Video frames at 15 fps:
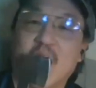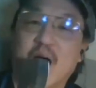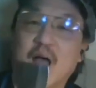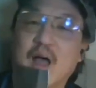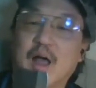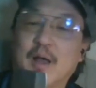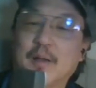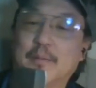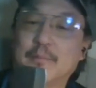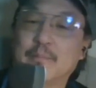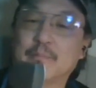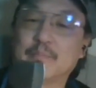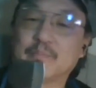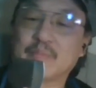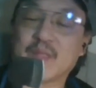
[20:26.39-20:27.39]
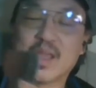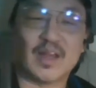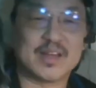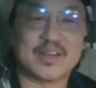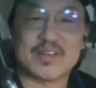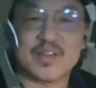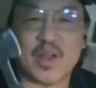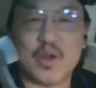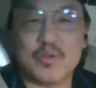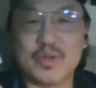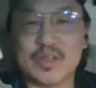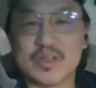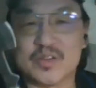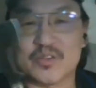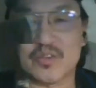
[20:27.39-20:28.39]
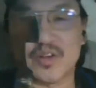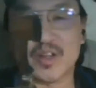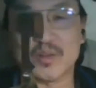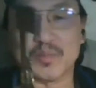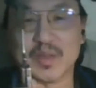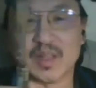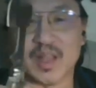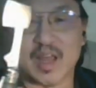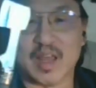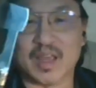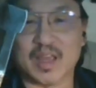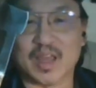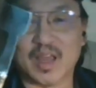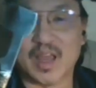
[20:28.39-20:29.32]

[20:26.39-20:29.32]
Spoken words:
And it just always intrigued me, like